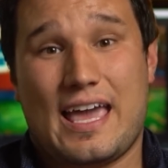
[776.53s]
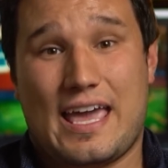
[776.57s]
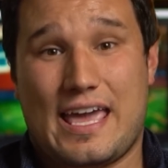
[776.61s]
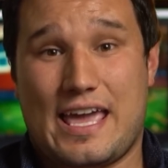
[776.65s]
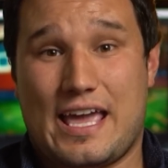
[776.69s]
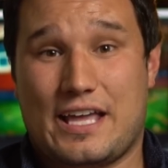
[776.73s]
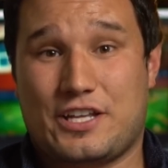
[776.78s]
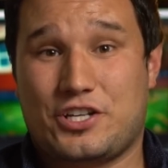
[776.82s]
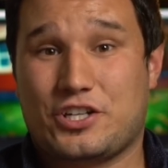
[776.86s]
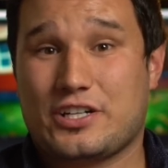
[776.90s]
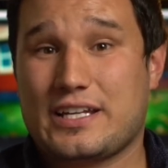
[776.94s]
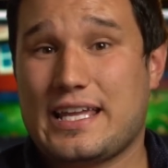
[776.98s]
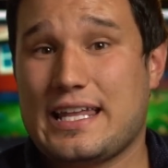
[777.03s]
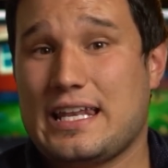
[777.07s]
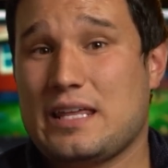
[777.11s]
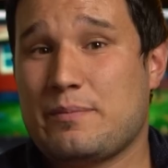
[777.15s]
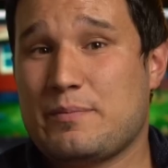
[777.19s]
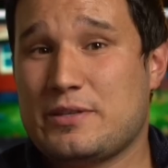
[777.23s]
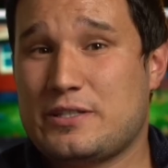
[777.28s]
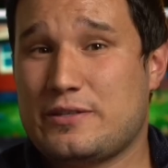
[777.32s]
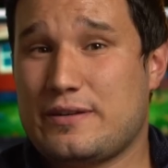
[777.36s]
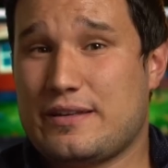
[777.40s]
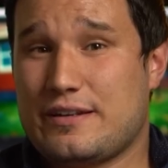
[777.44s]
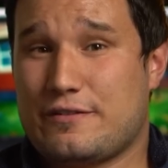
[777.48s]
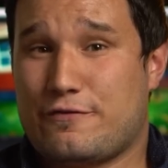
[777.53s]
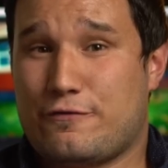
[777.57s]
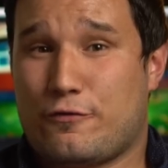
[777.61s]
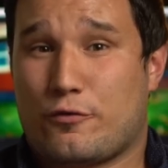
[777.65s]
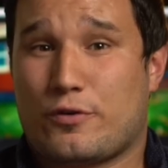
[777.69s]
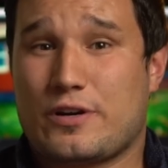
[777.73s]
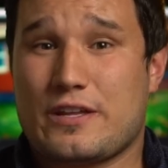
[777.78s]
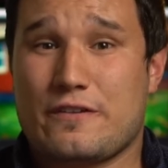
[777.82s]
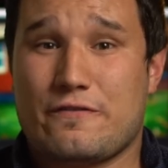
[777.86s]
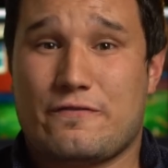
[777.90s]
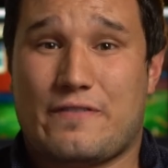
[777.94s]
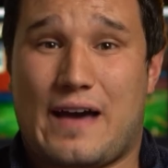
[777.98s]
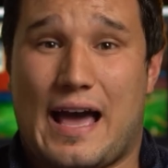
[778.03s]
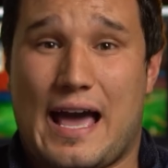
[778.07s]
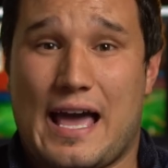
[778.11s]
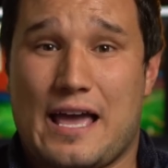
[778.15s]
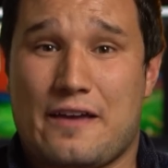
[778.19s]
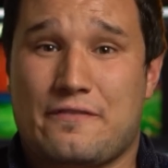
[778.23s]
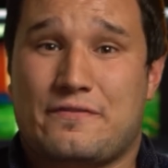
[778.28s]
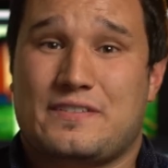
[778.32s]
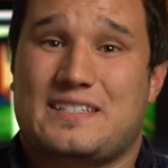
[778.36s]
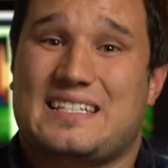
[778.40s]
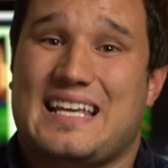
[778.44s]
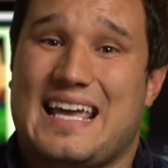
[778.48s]
and you're getting between
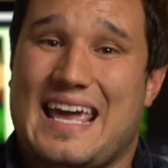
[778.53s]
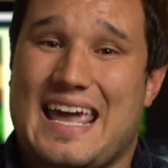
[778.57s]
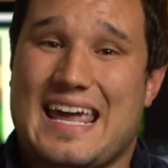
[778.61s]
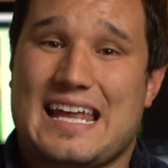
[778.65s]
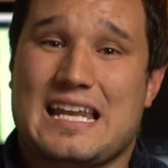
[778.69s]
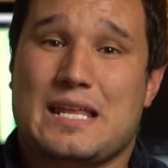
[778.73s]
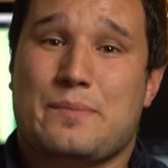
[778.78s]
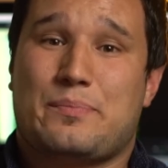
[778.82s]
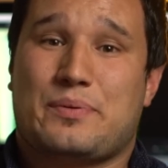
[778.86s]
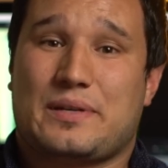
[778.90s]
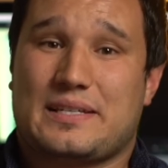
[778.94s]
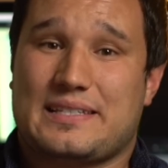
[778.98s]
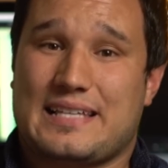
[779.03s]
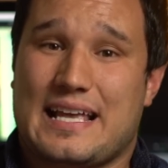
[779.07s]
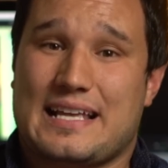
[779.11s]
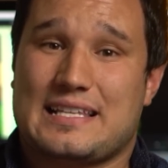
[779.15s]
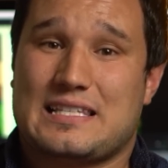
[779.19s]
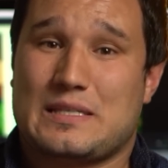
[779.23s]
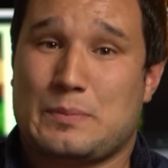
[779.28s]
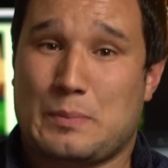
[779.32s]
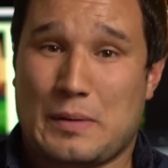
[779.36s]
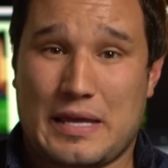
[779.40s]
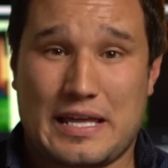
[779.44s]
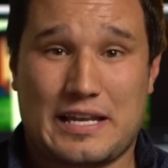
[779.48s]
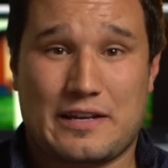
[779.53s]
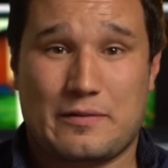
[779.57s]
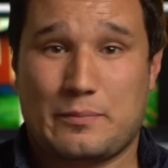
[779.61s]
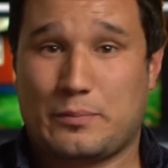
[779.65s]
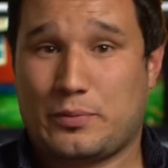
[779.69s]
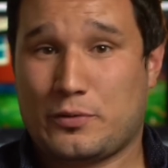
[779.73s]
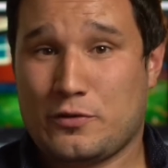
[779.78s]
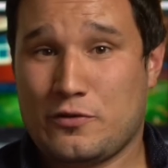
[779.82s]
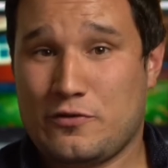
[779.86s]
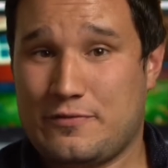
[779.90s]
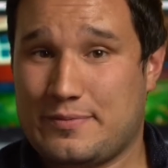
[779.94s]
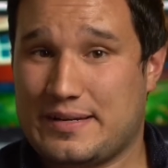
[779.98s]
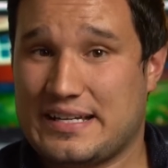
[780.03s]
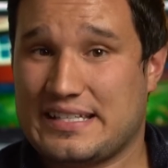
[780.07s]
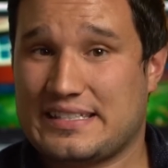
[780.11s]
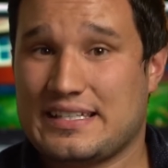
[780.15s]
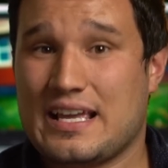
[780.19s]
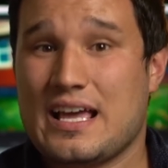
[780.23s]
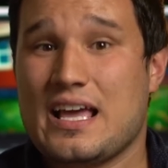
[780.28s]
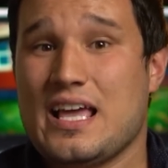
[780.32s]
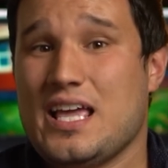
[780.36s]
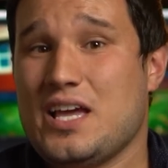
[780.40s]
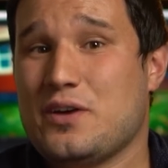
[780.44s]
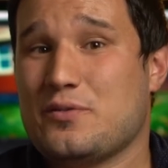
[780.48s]
45 to 80% speed improvement,